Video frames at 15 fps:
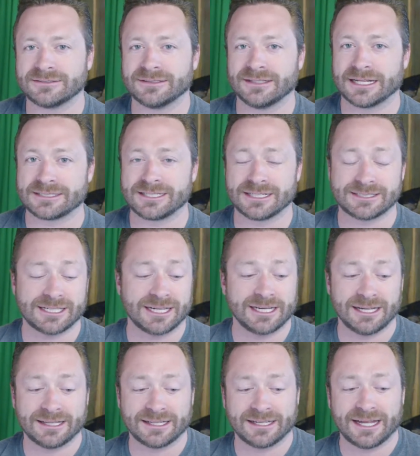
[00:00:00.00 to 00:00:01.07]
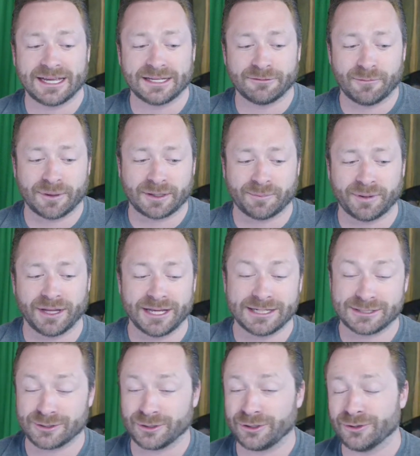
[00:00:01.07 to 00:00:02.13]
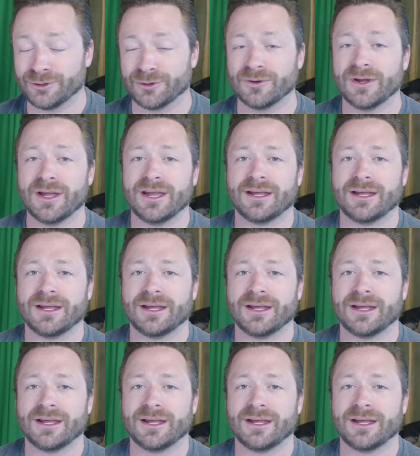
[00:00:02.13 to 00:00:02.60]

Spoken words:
And that's not saying anything negative about the place or you.